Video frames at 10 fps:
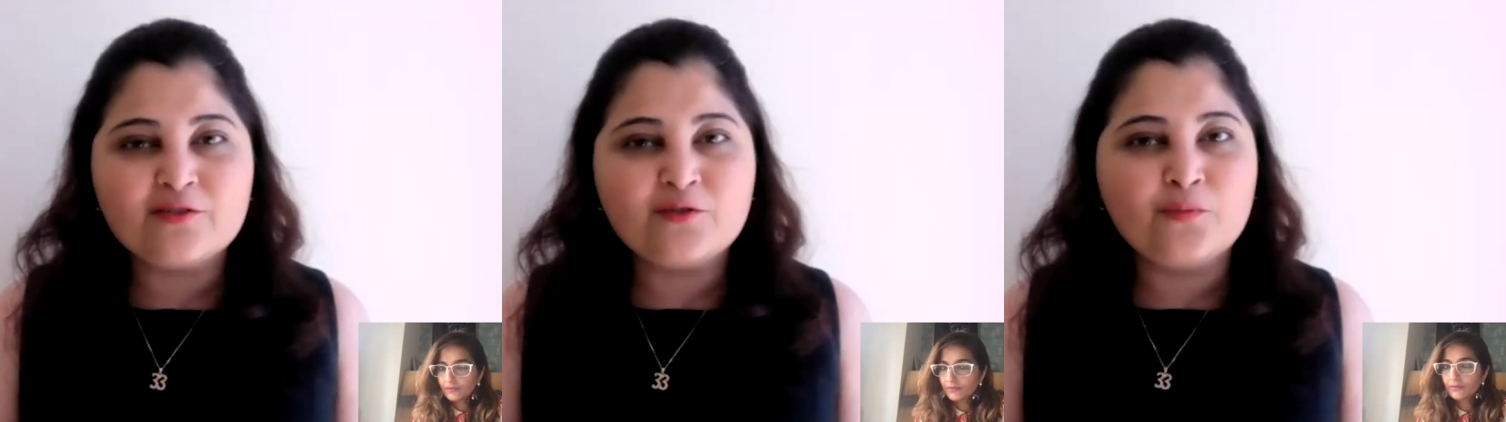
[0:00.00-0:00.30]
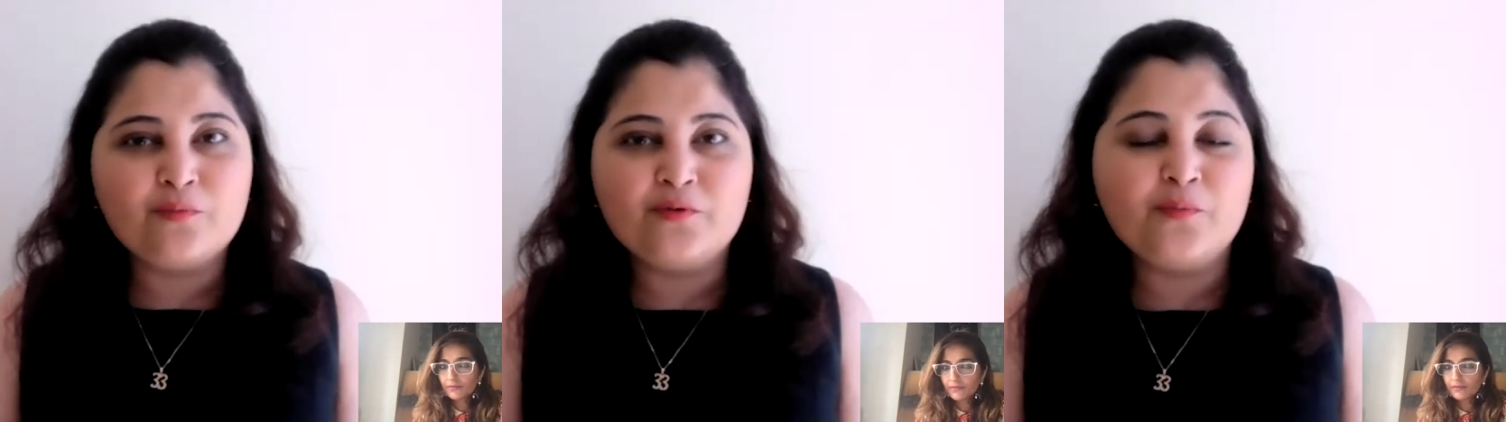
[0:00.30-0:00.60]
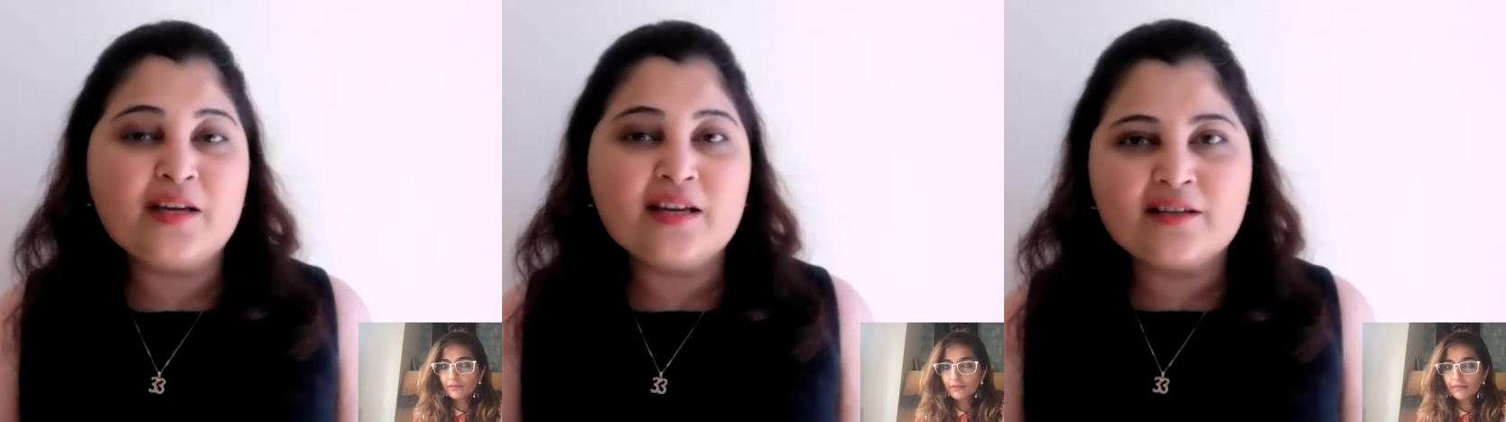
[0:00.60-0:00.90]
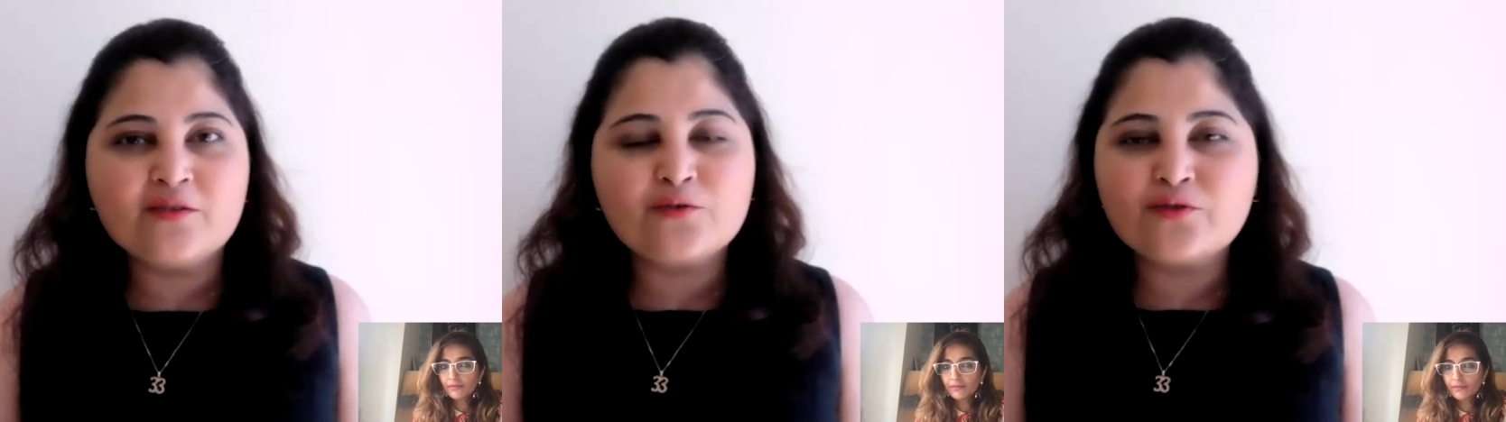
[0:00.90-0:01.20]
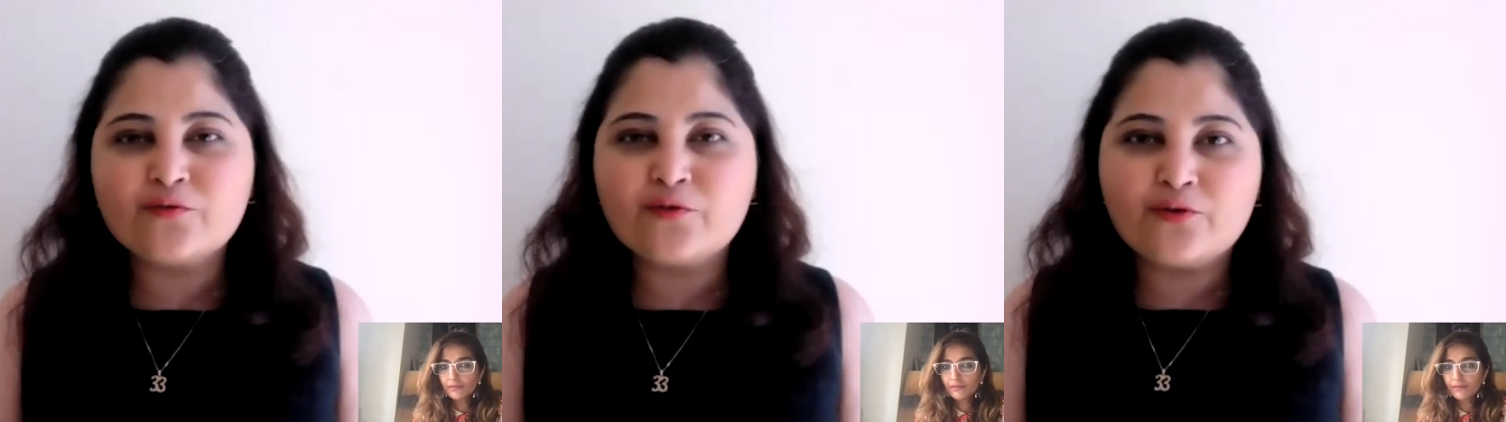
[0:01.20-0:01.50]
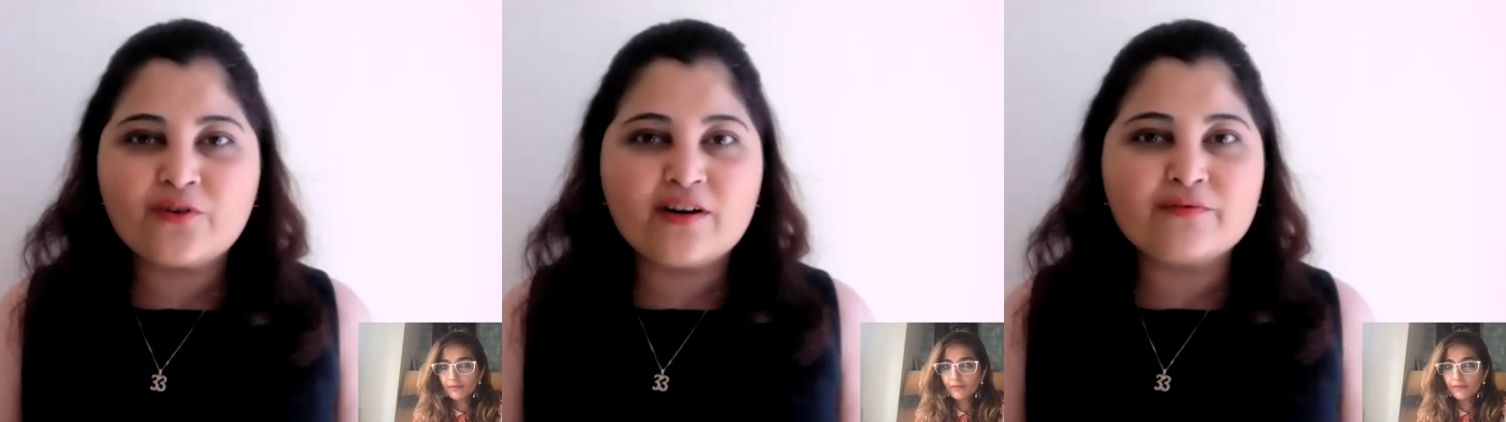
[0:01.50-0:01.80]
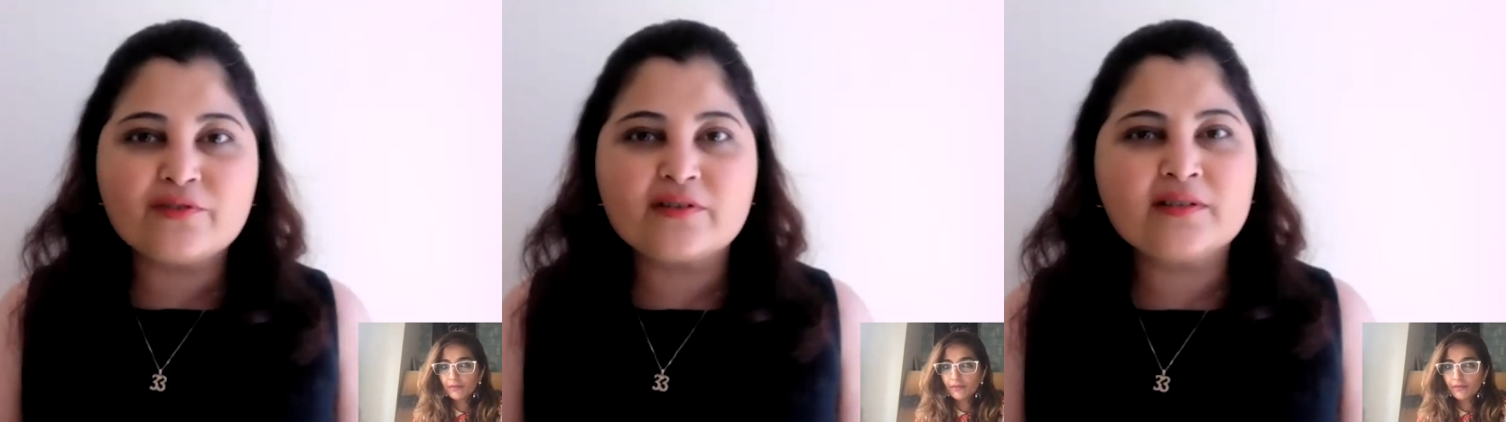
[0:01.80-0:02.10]
Speaker 1: You you pay, you go to the
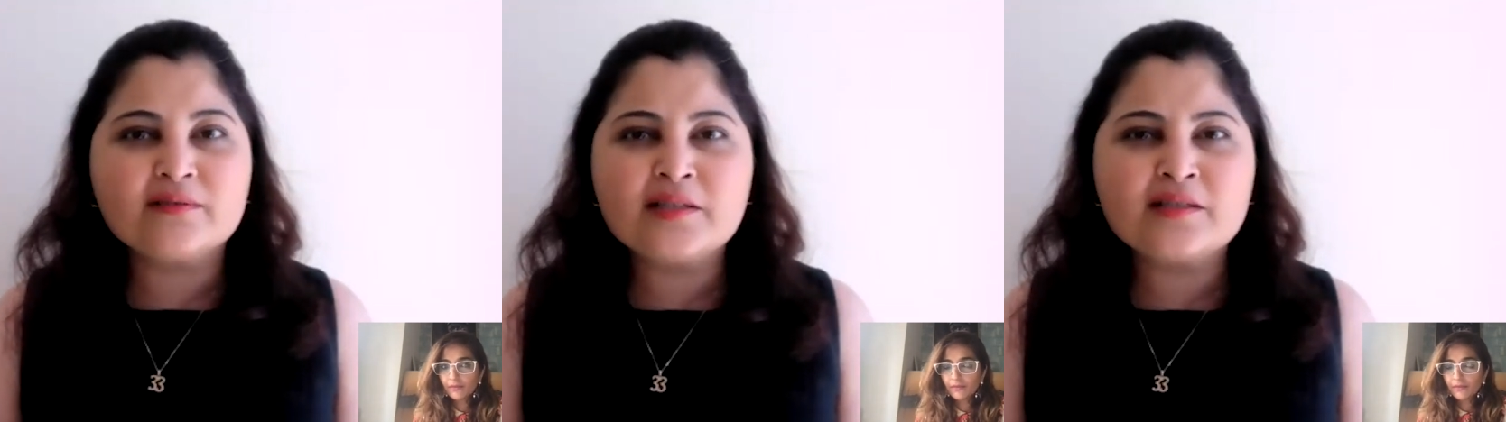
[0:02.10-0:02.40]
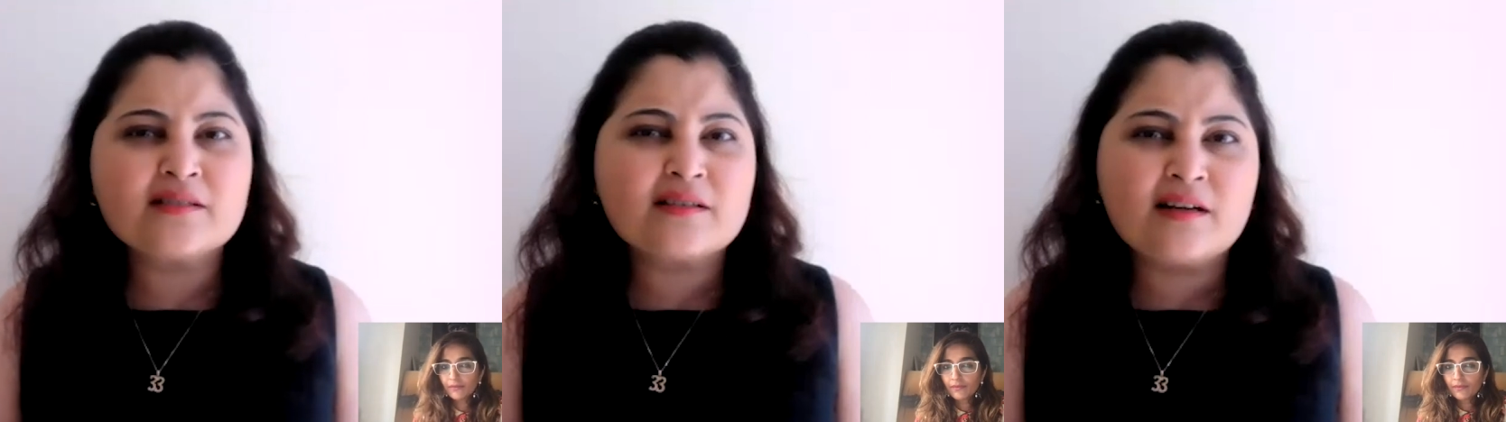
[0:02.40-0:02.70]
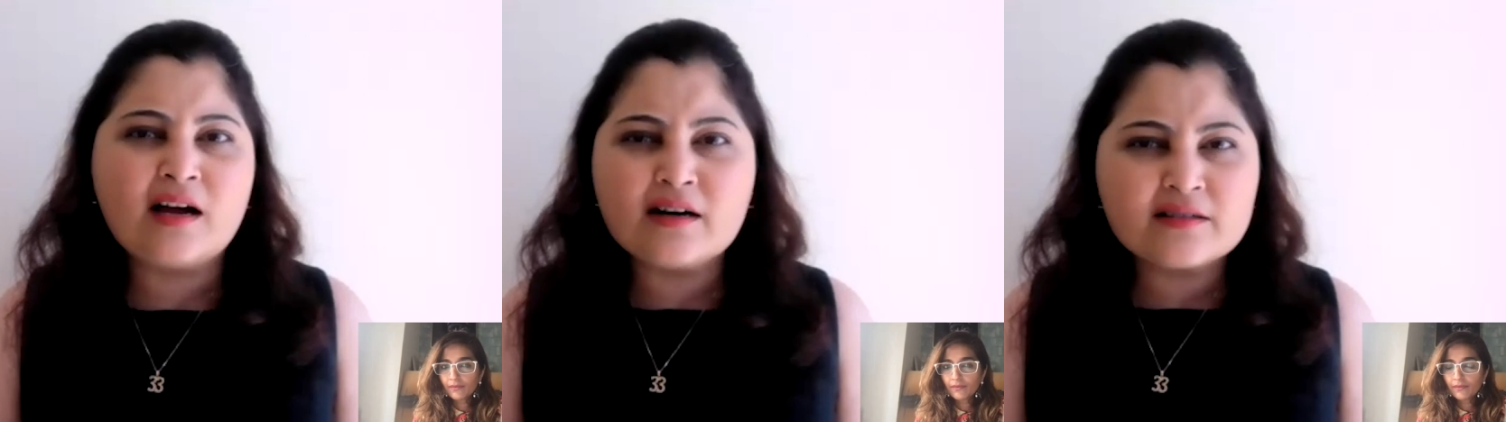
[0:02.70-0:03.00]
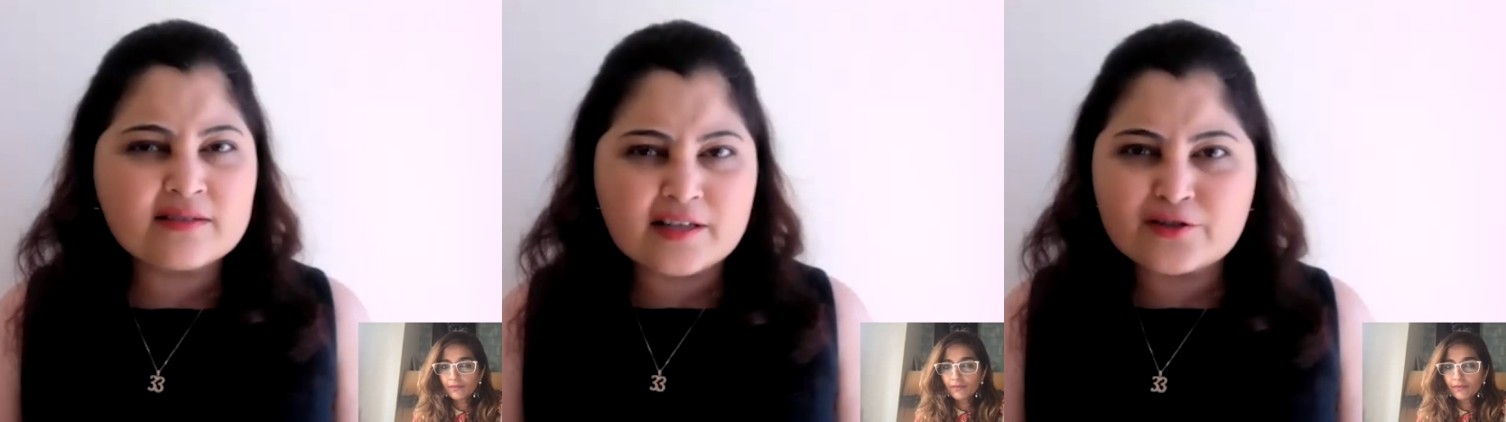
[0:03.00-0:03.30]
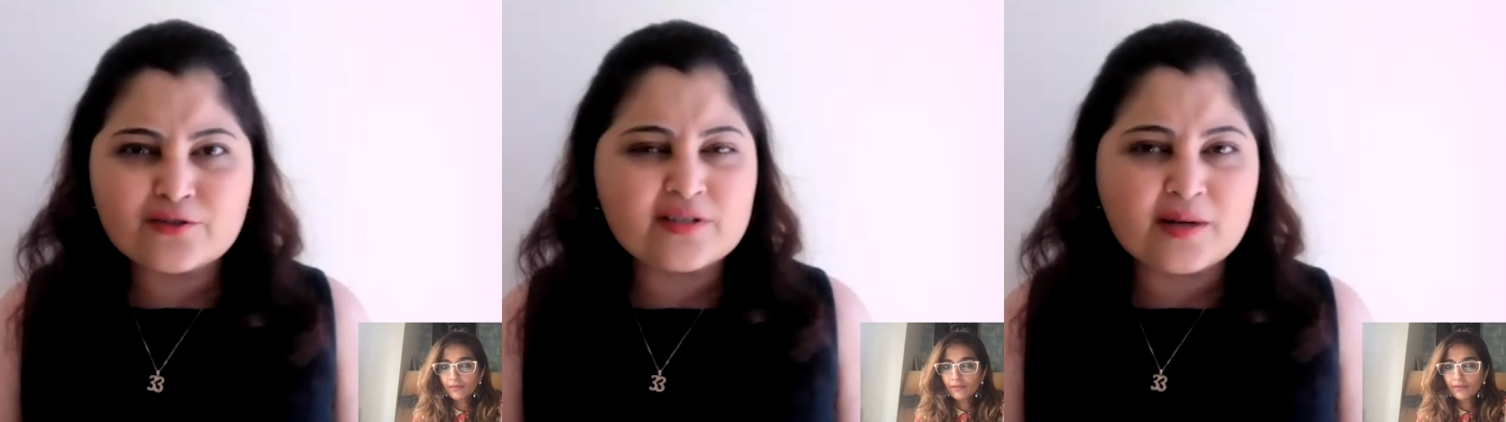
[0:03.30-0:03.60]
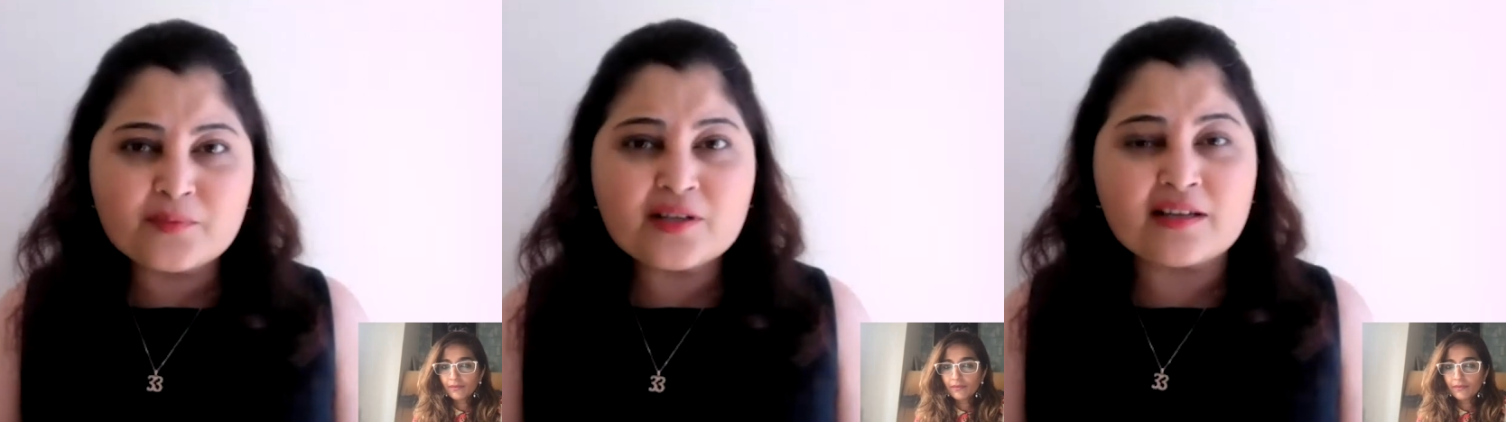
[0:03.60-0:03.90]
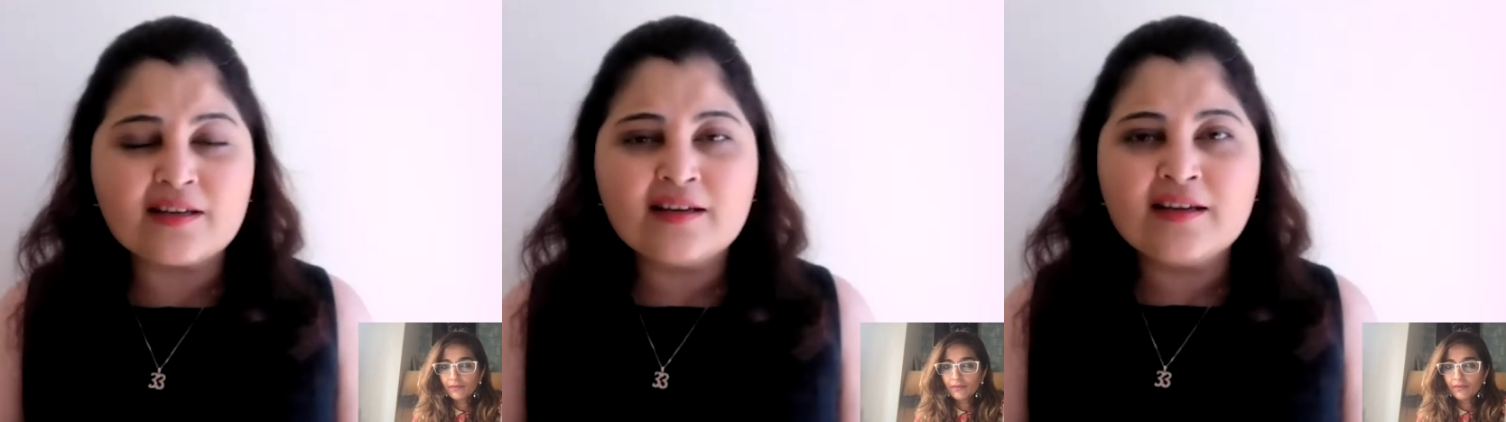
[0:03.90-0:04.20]
photographer, and it is an hour session or
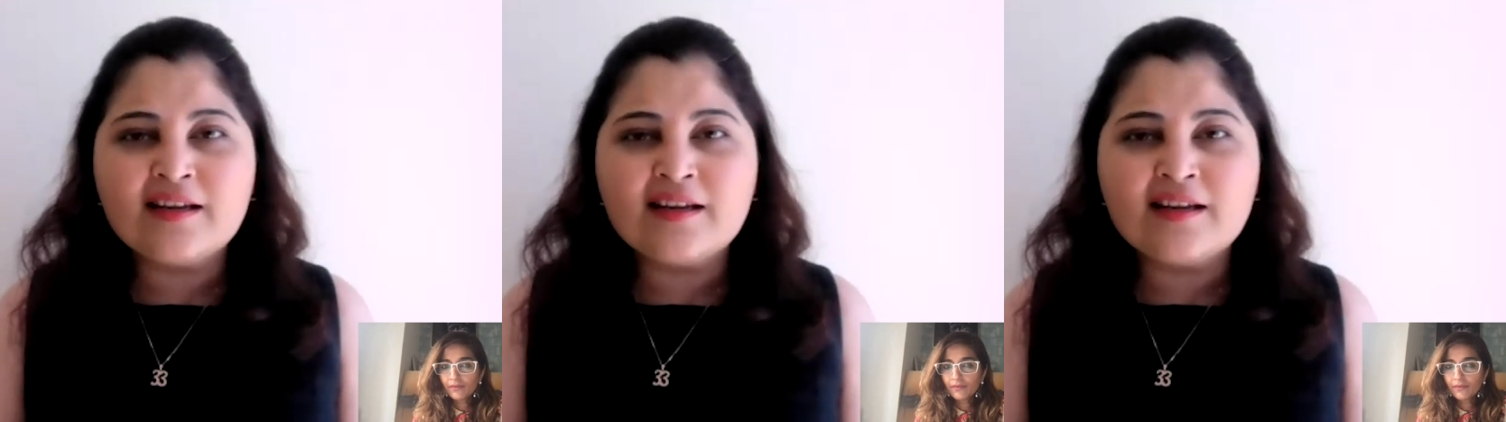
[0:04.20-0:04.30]
something.